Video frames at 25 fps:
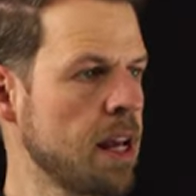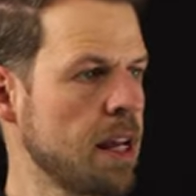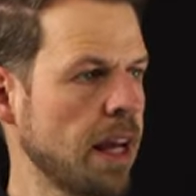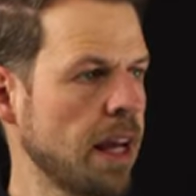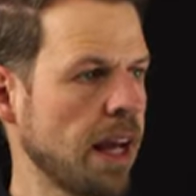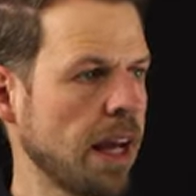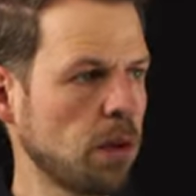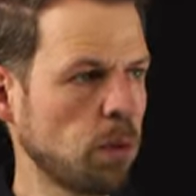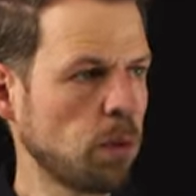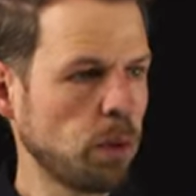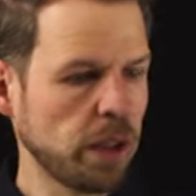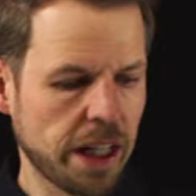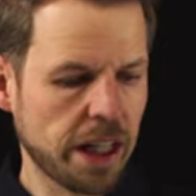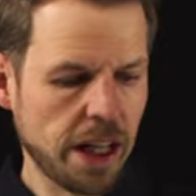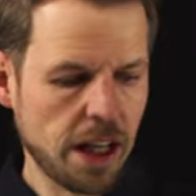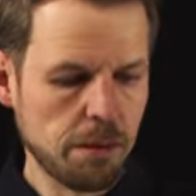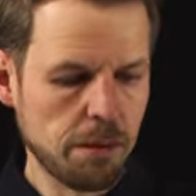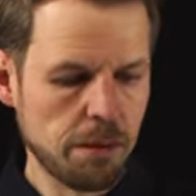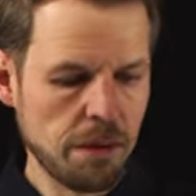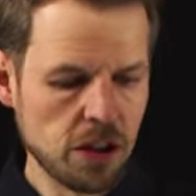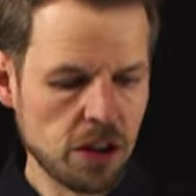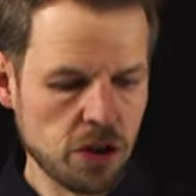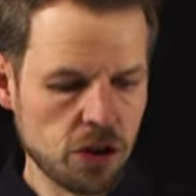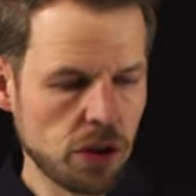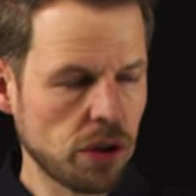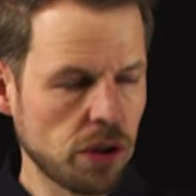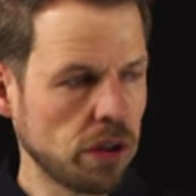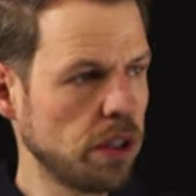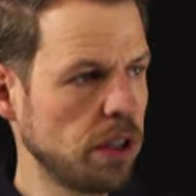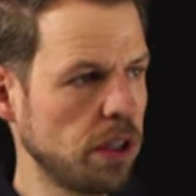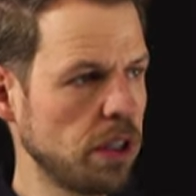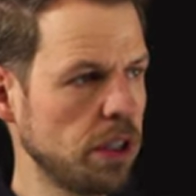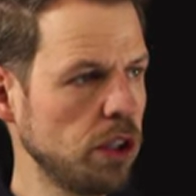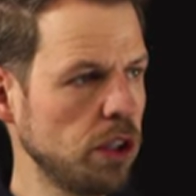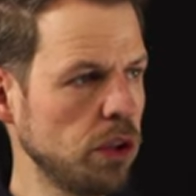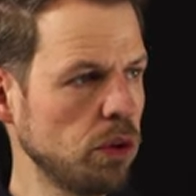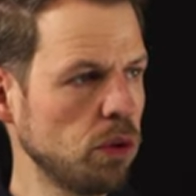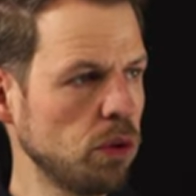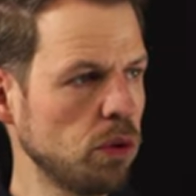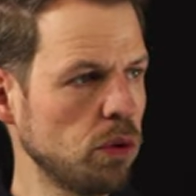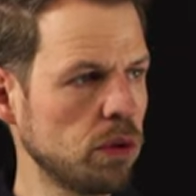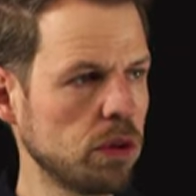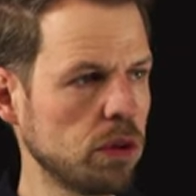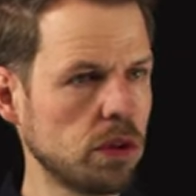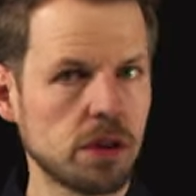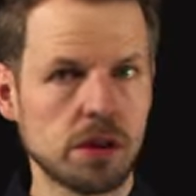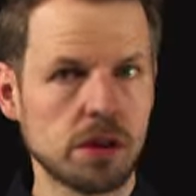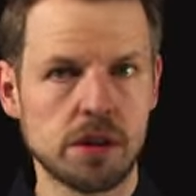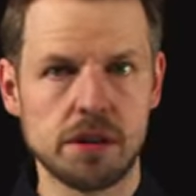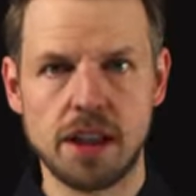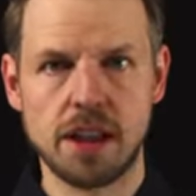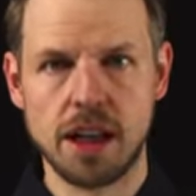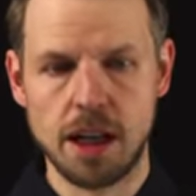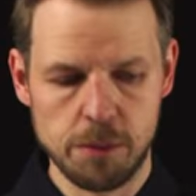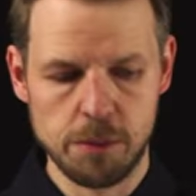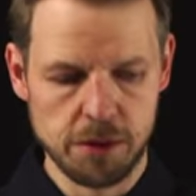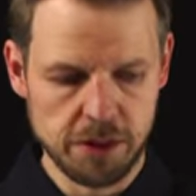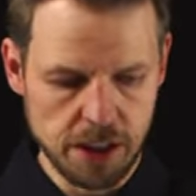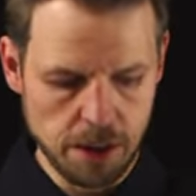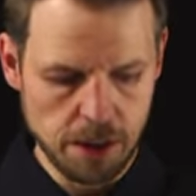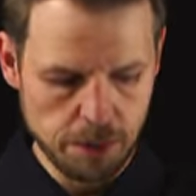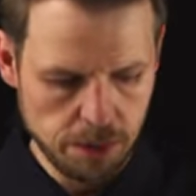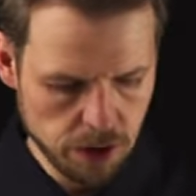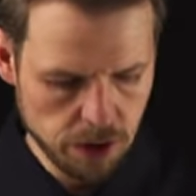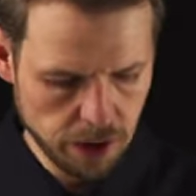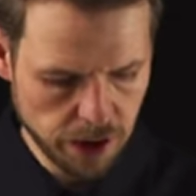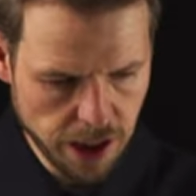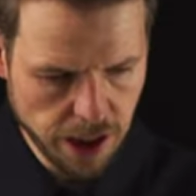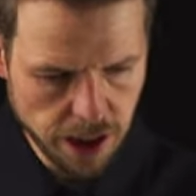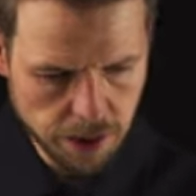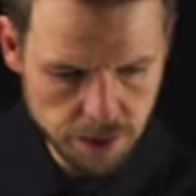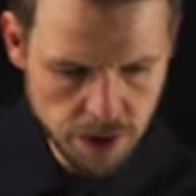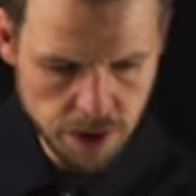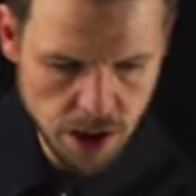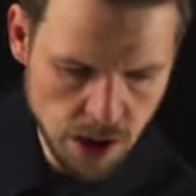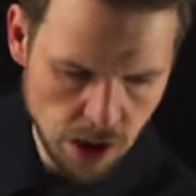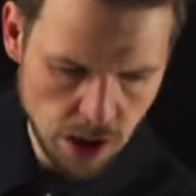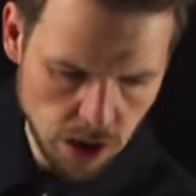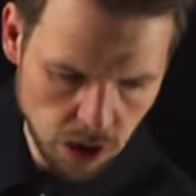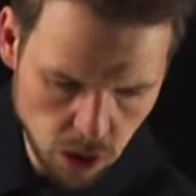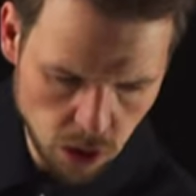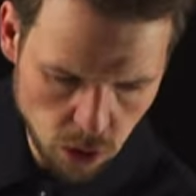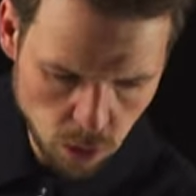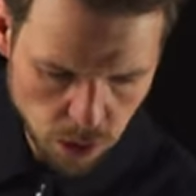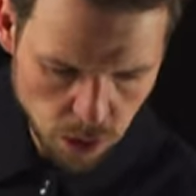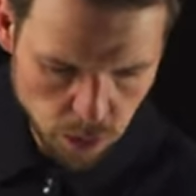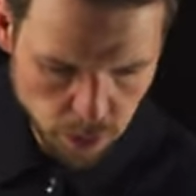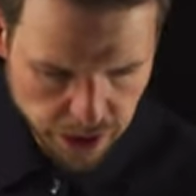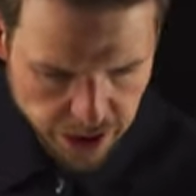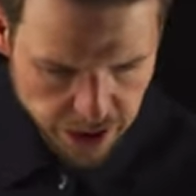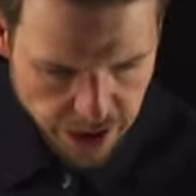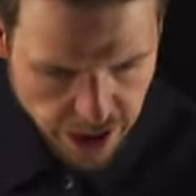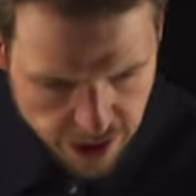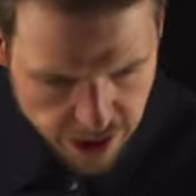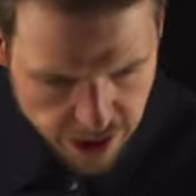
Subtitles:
and we can measure a new time step. Okay. So what we get